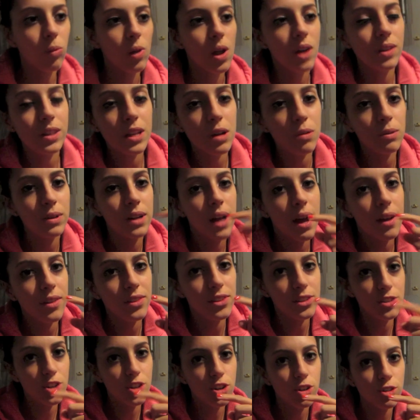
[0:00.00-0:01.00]
And then when
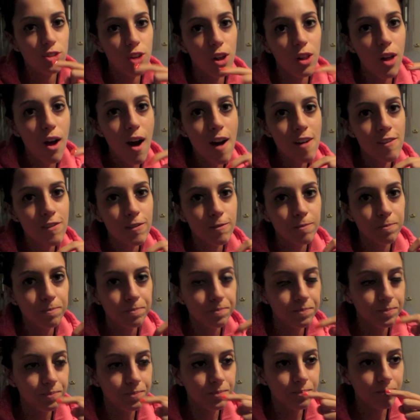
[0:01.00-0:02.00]
the sugar's all off,
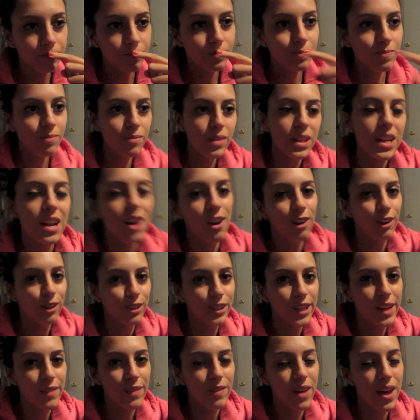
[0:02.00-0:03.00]

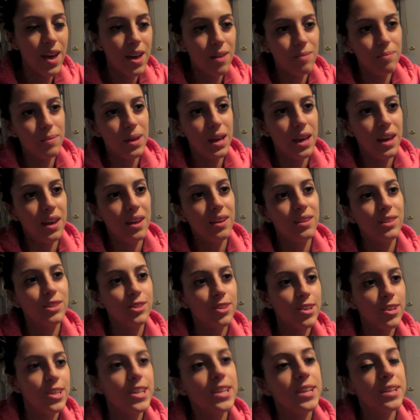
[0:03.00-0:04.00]
I'll give him it
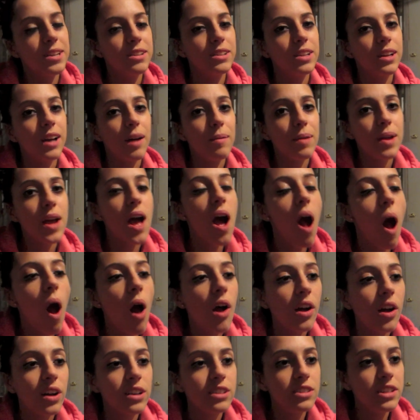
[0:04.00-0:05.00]
so he can eat the gummy.
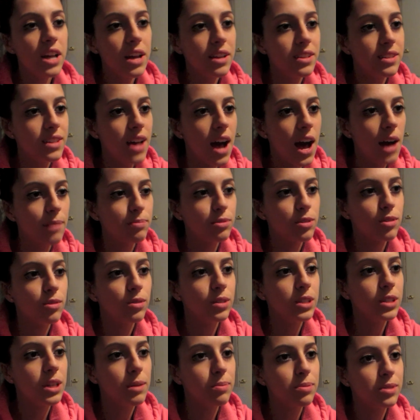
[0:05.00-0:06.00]
Because yeah, he's
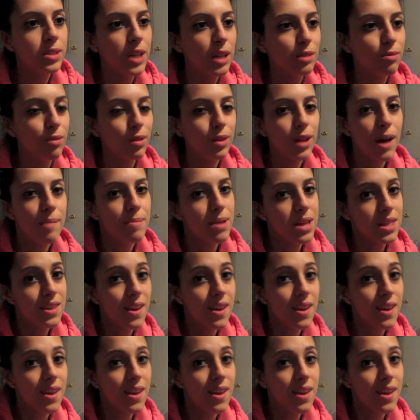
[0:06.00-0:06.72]
absolutely obsessed with gummy